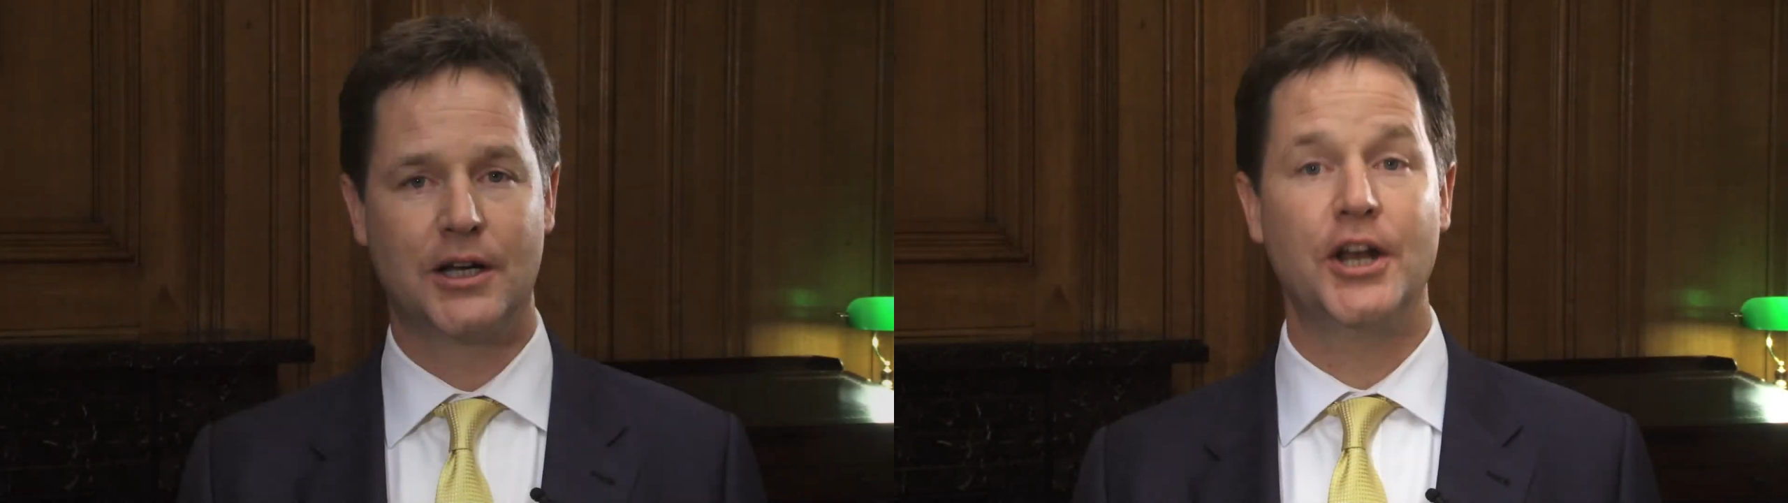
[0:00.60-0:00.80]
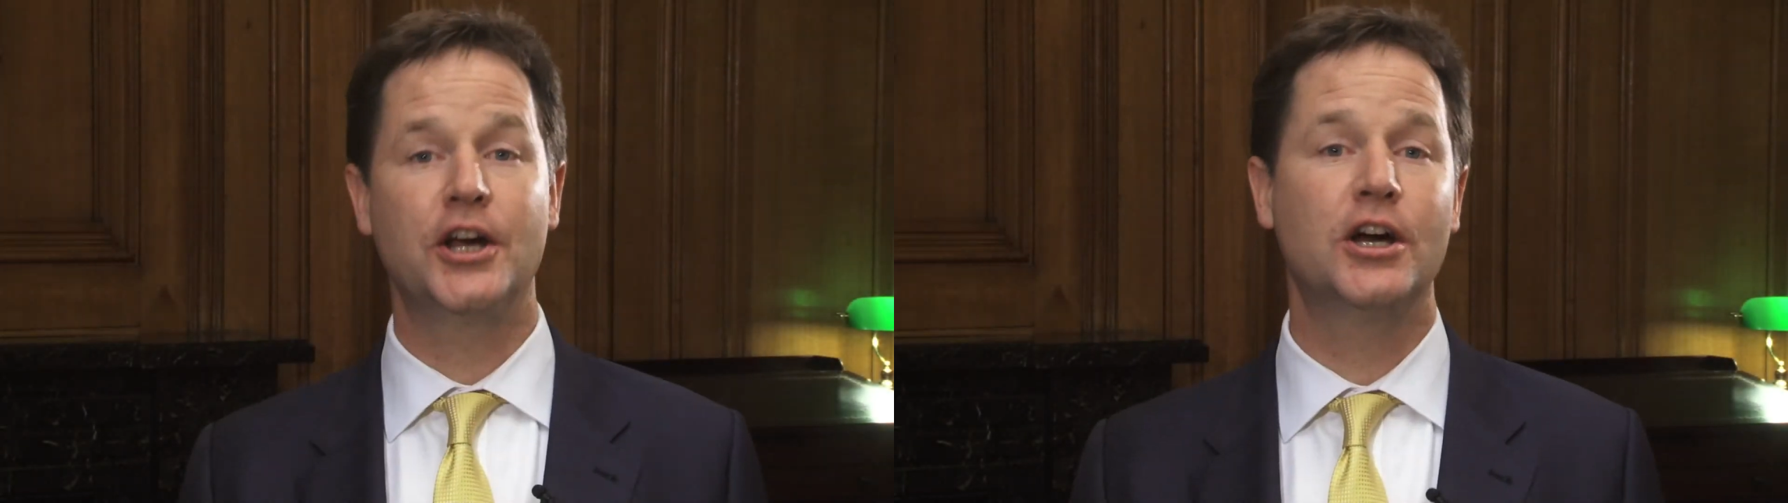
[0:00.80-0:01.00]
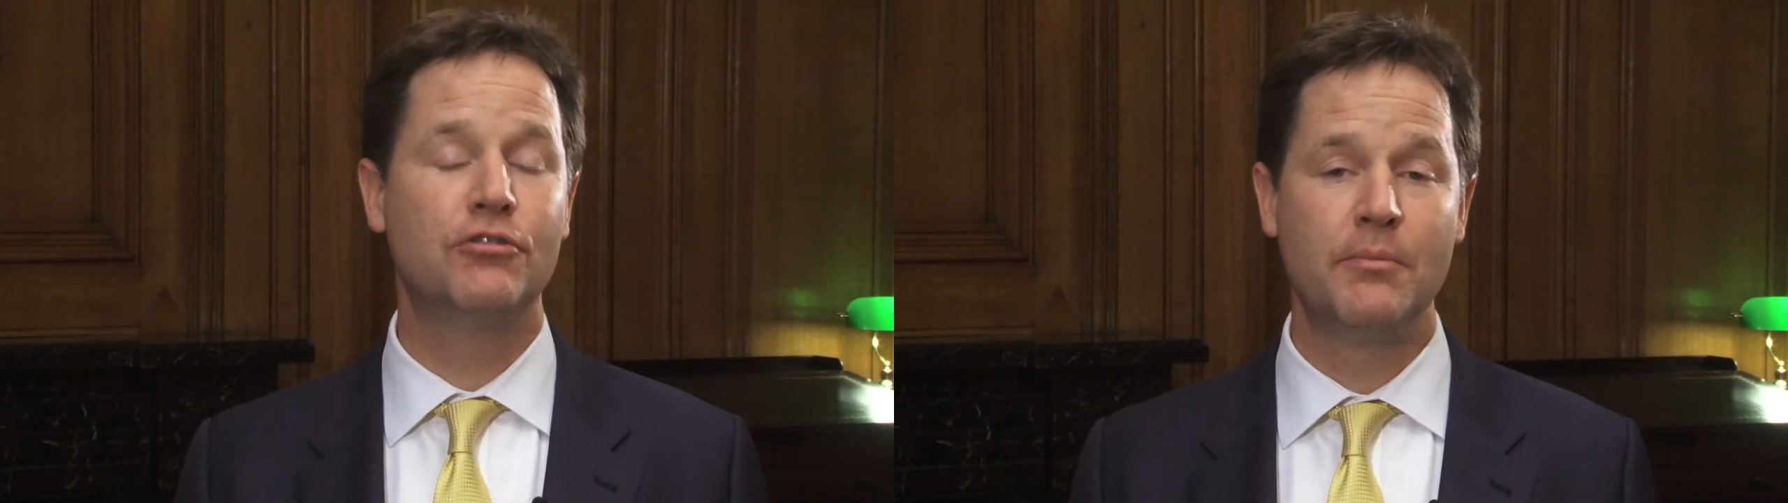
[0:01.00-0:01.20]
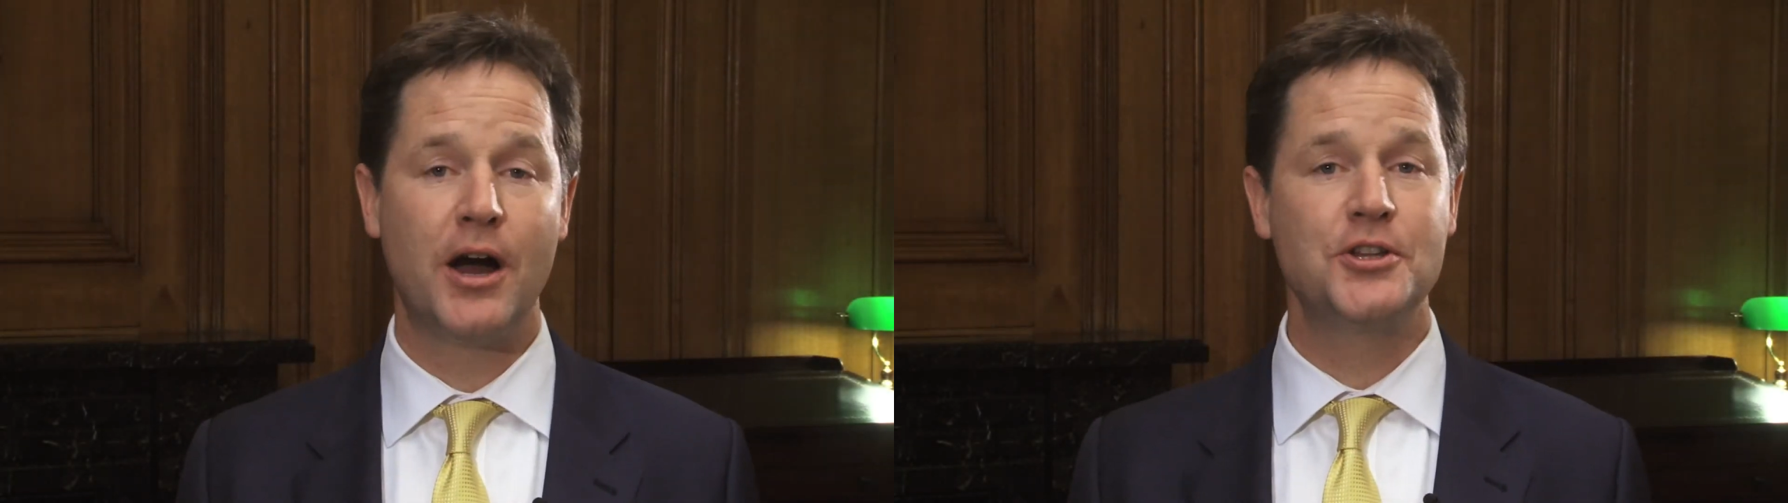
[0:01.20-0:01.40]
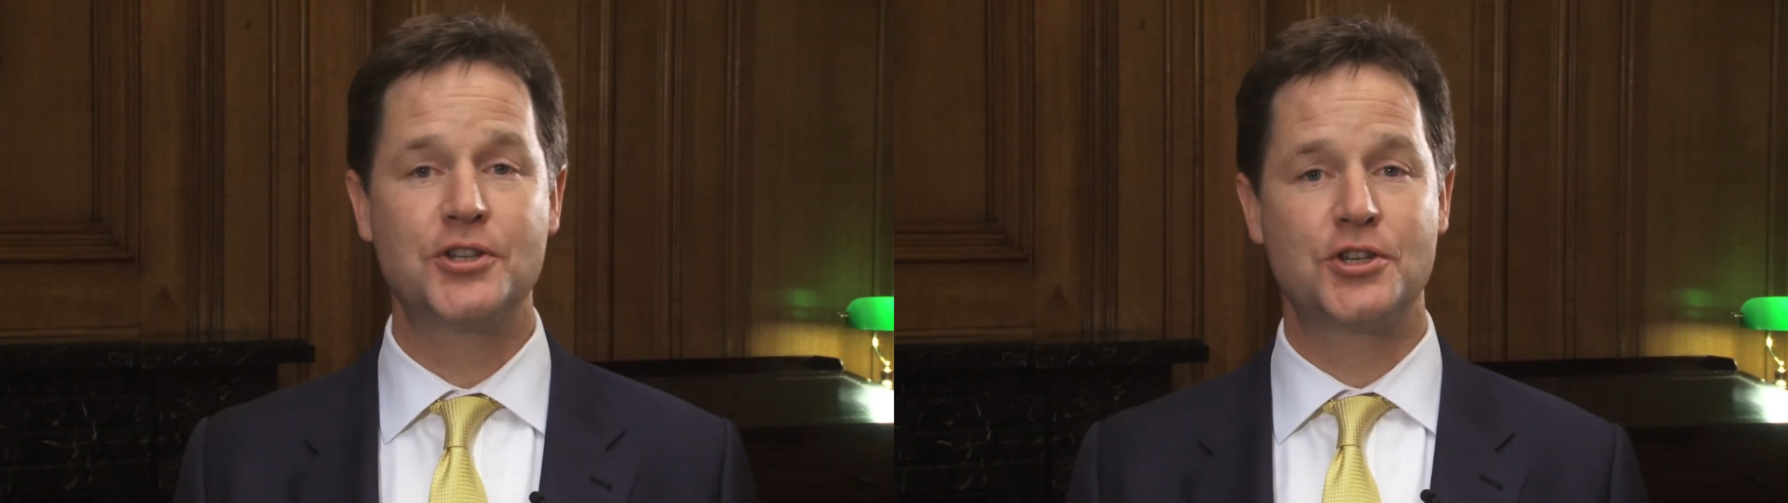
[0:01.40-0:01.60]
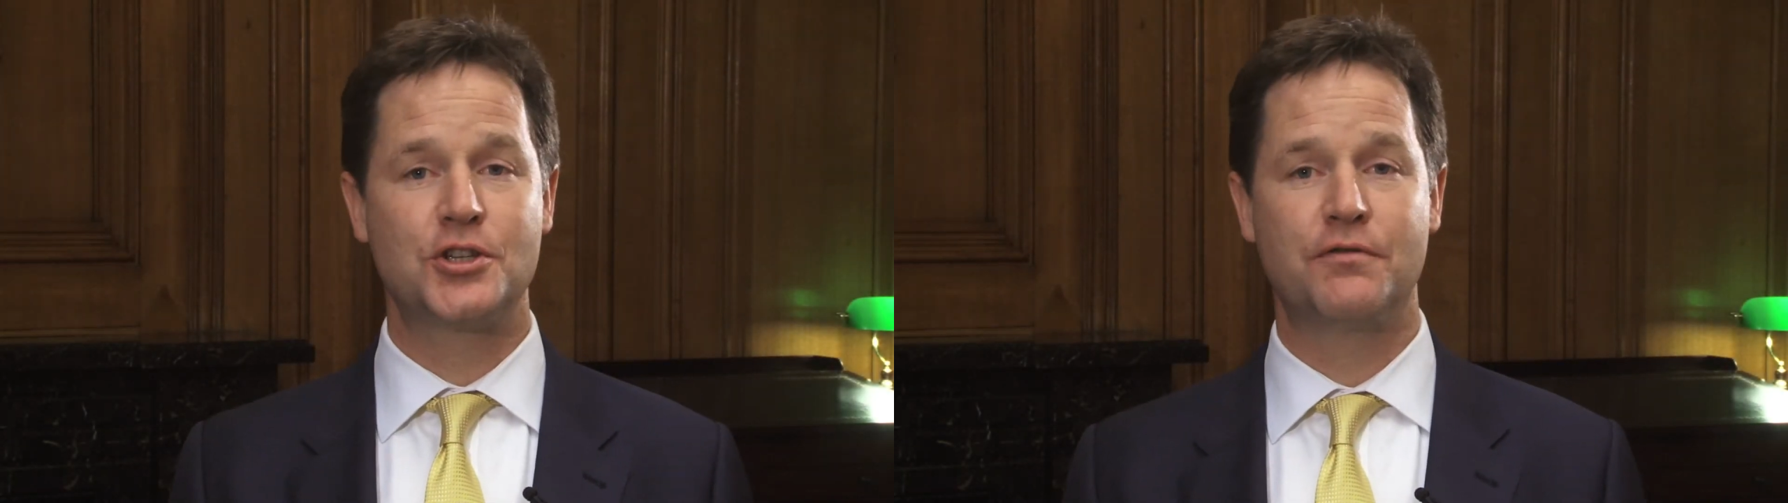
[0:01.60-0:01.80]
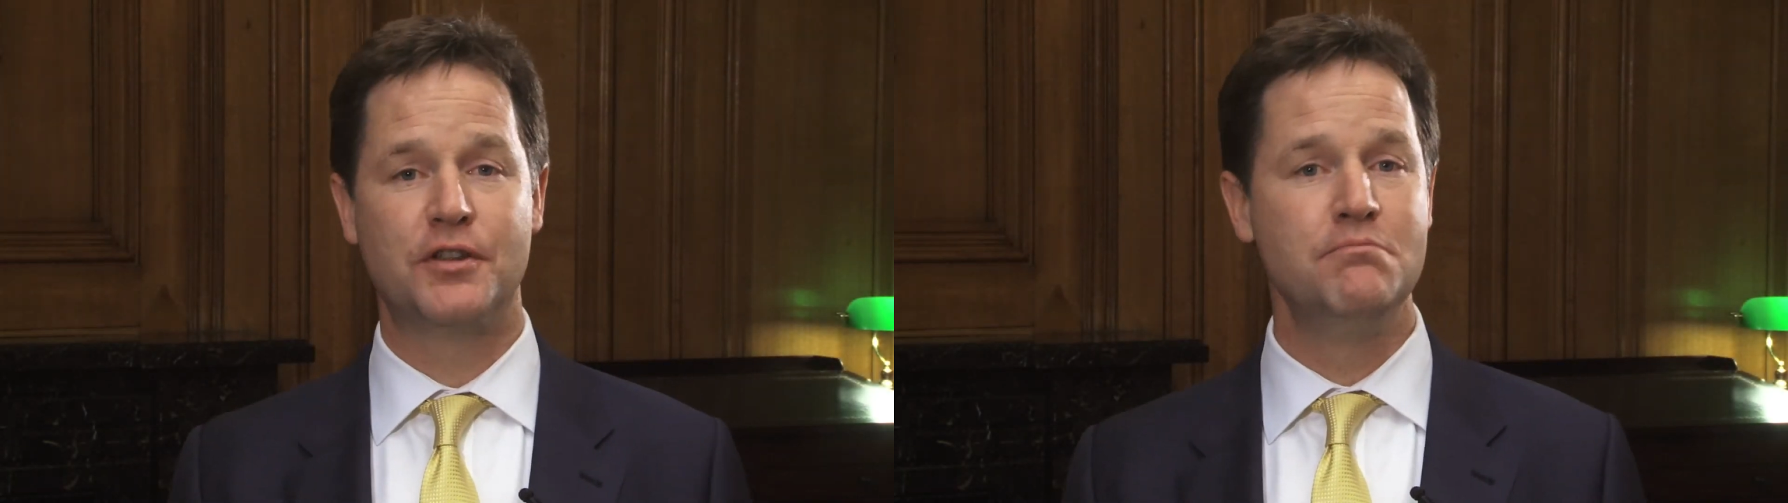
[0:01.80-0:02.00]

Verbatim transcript: Chanukah reminds us of